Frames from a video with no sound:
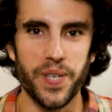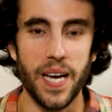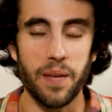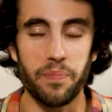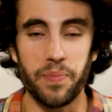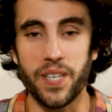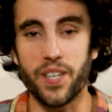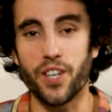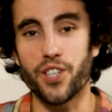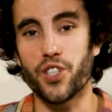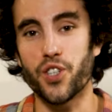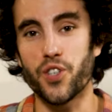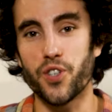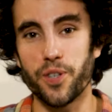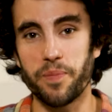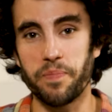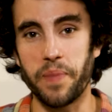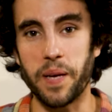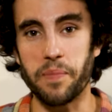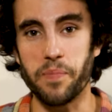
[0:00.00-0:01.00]
that because she
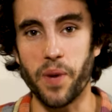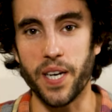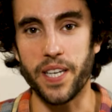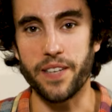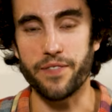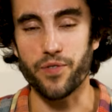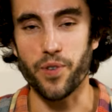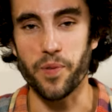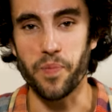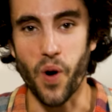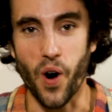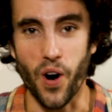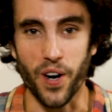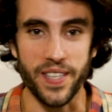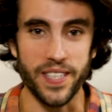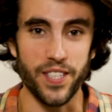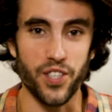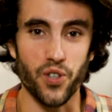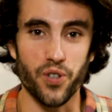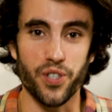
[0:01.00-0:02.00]
couldn't make money from
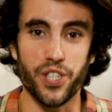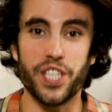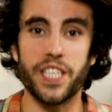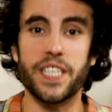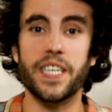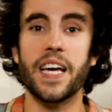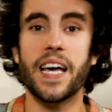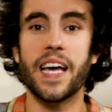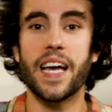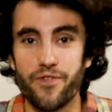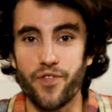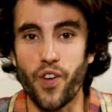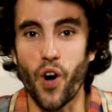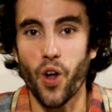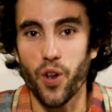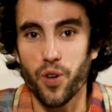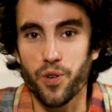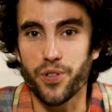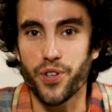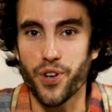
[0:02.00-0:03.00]
art, and so she
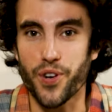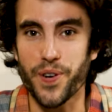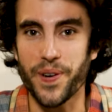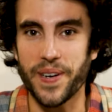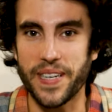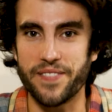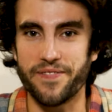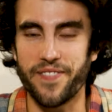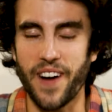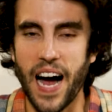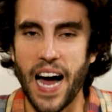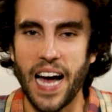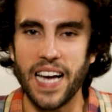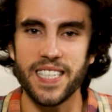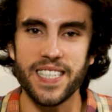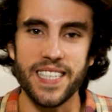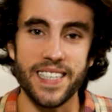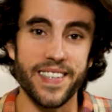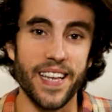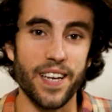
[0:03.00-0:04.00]
followed her
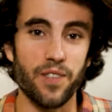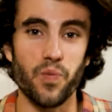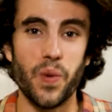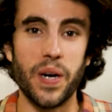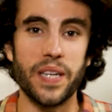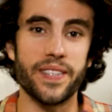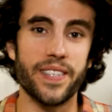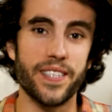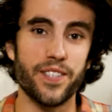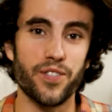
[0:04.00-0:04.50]
advice and then went